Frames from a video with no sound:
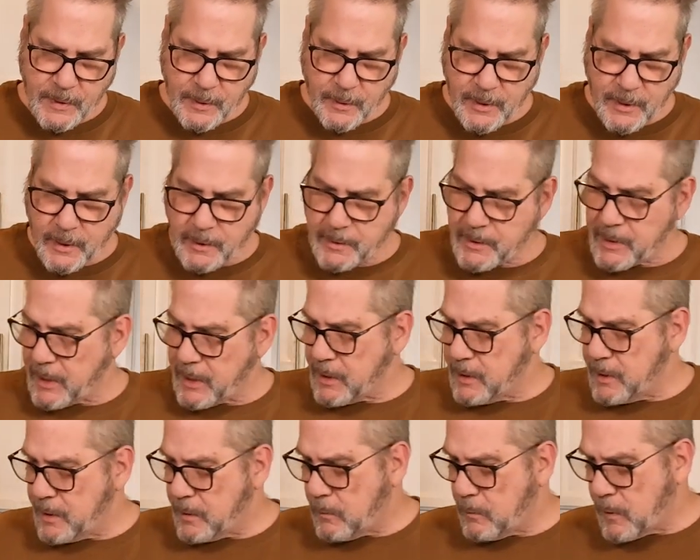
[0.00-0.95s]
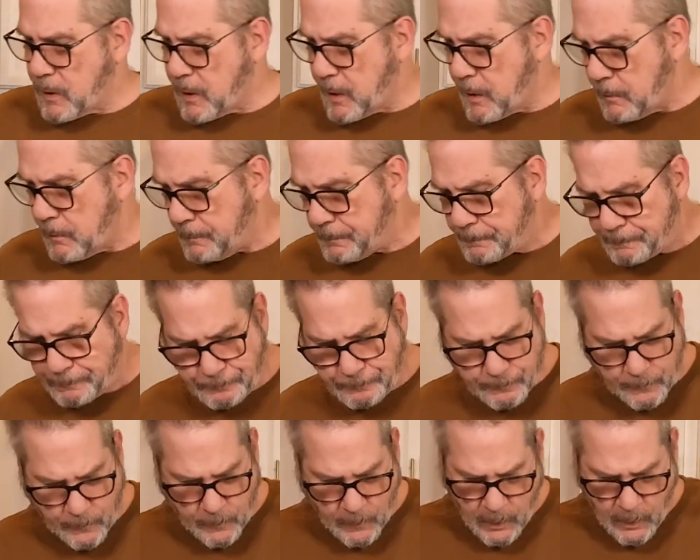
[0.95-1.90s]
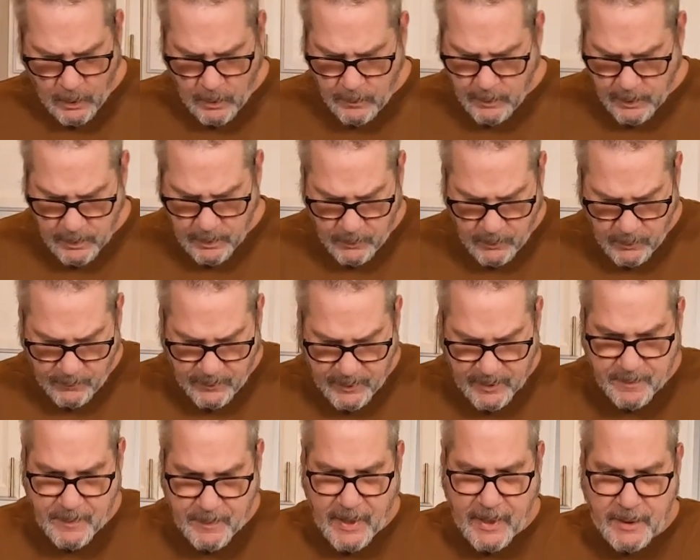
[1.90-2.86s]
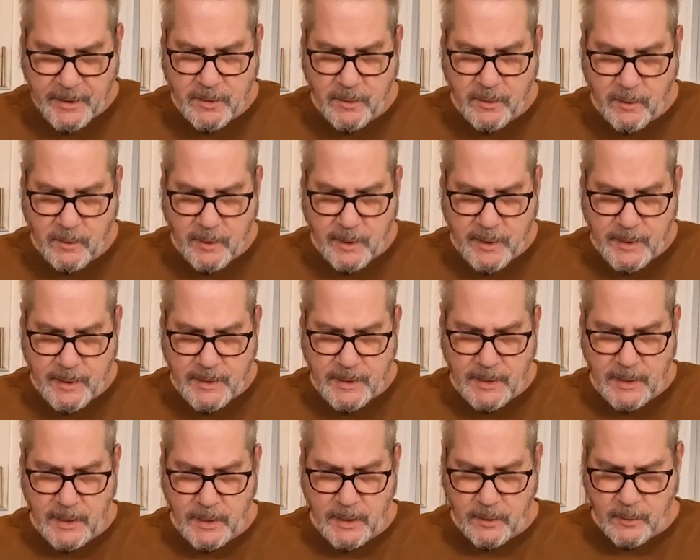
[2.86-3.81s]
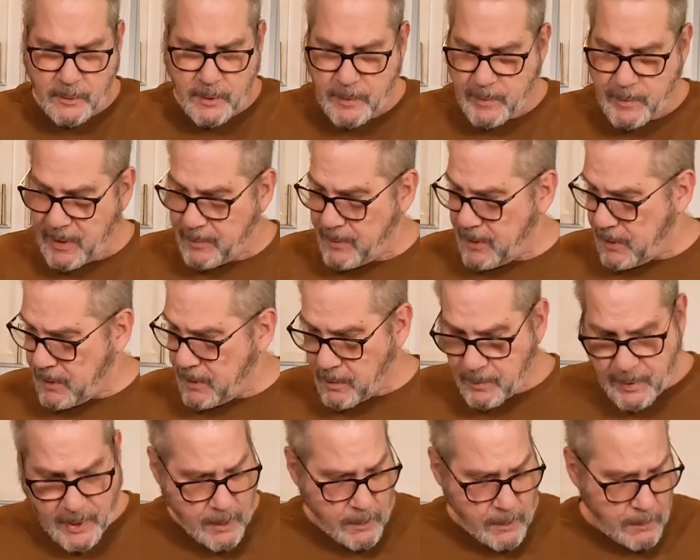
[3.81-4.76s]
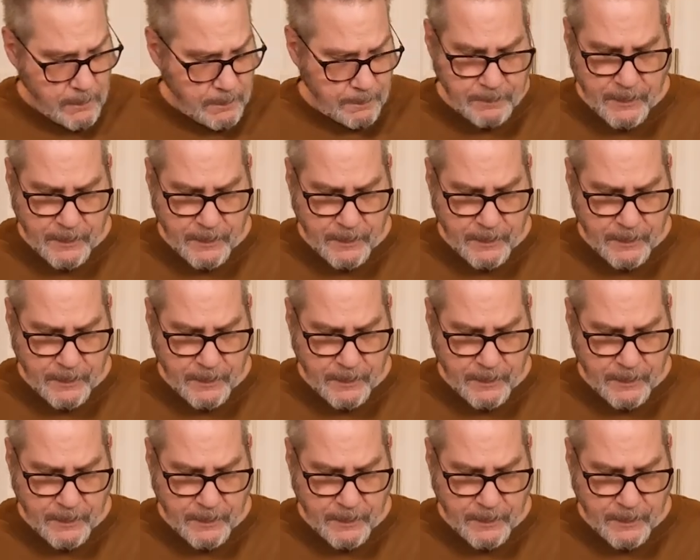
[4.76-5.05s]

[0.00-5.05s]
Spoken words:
So that'll take a little while. Move this back so you can see into it maybe a little better.